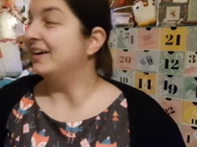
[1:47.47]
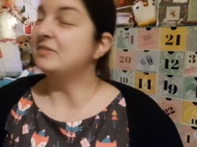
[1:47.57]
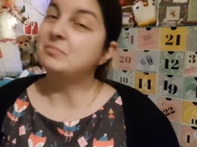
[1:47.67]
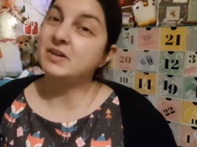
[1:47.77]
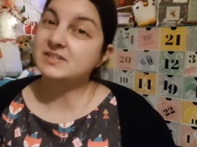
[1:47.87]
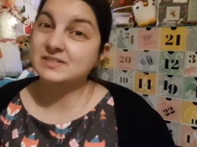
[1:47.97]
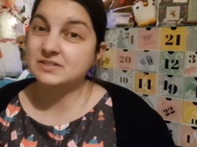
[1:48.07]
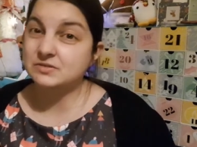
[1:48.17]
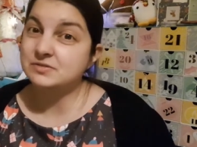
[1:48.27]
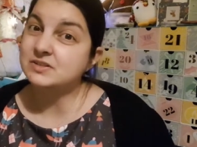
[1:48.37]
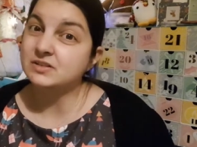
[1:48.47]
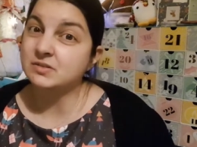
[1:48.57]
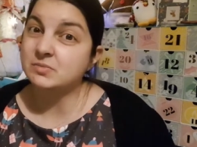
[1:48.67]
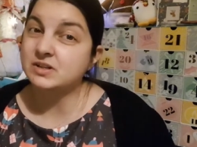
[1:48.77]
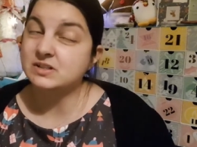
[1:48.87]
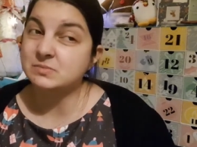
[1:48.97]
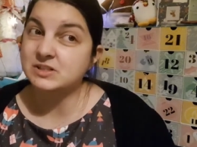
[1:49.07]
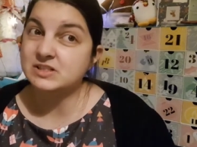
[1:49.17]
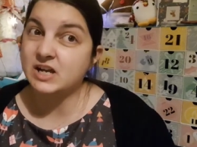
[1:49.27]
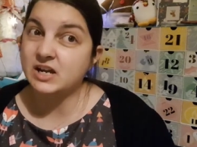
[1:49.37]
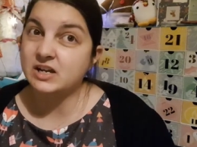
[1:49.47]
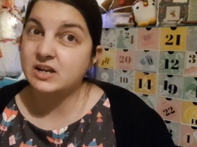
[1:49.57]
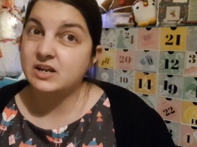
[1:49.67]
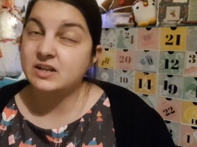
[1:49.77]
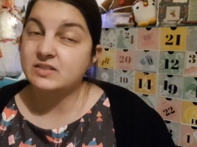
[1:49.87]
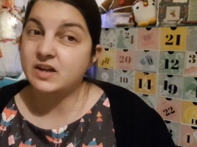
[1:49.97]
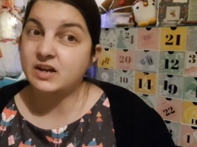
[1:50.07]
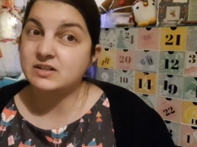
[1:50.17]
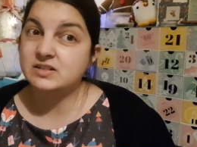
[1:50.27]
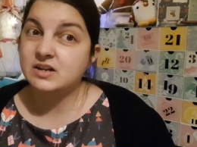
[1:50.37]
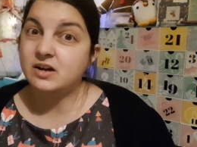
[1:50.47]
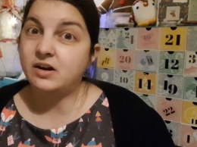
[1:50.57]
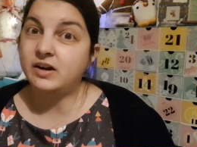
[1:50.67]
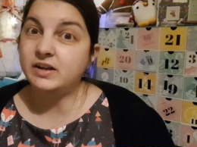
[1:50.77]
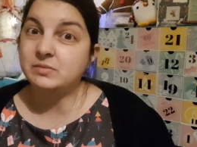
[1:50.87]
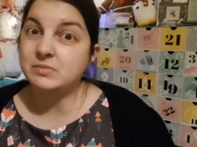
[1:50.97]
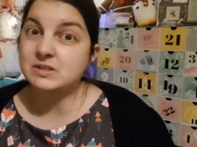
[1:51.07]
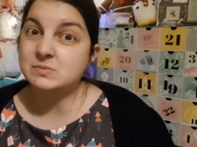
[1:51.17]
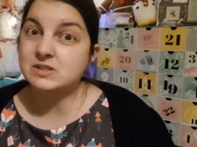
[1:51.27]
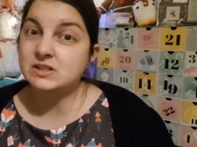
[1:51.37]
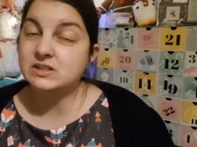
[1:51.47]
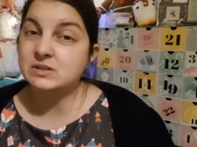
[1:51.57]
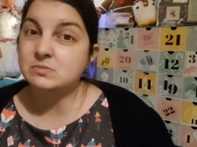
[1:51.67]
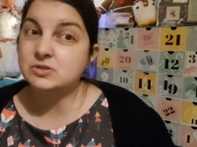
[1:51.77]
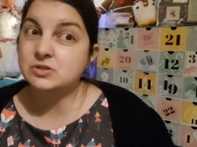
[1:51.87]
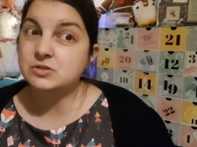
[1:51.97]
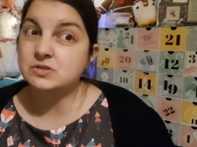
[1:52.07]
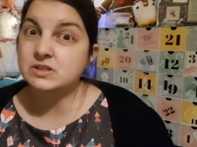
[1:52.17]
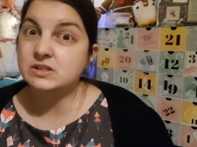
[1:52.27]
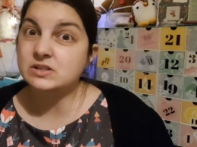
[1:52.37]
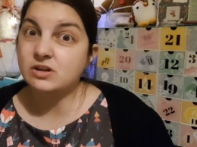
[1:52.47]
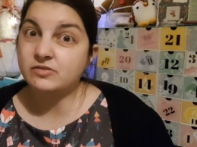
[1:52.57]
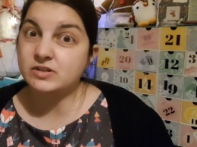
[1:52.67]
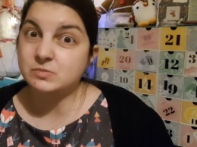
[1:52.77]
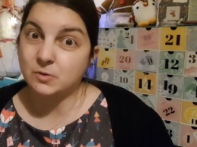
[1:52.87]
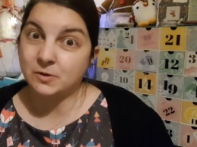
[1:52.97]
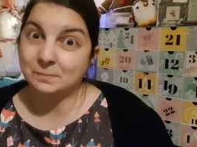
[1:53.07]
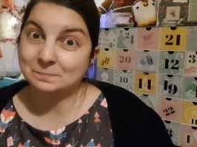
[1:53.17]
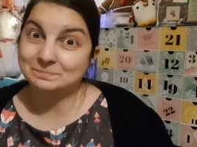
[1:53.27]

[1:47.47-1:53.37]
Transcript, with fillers: um, my son has also reminded me today that I am meant to be taking him to see his girlfriend tomorrow.